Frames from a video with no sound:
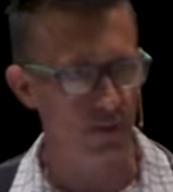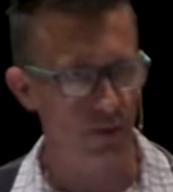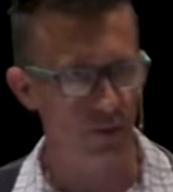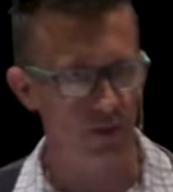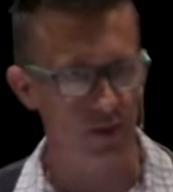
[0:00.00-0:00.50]

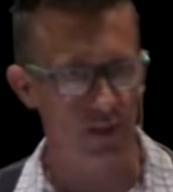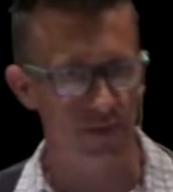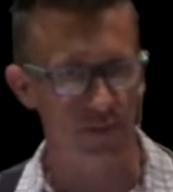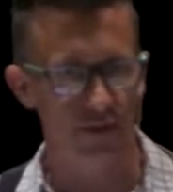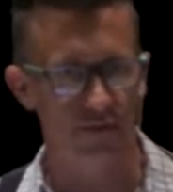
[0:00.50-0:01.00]
people's names
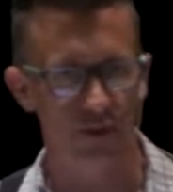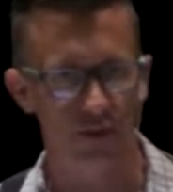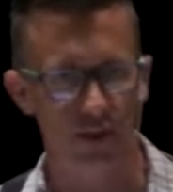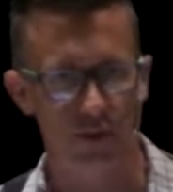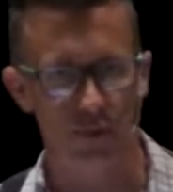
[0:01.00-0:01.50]
from up front
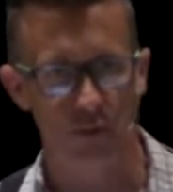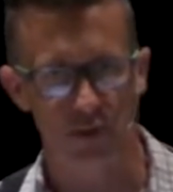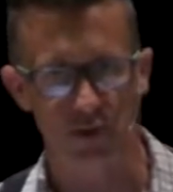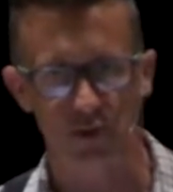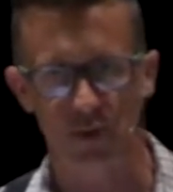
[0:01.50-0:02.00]
without their
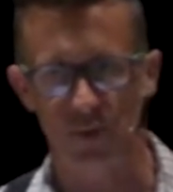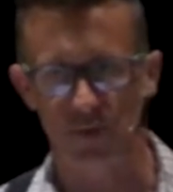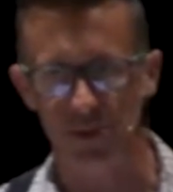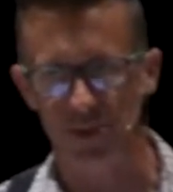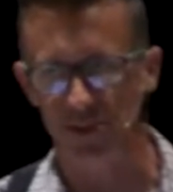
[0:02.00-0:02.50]
permission, so I
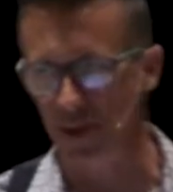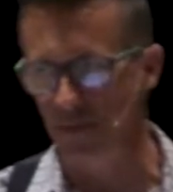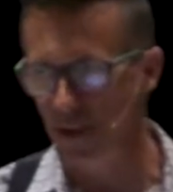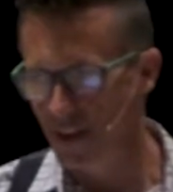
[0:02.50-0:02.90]
won't say his name.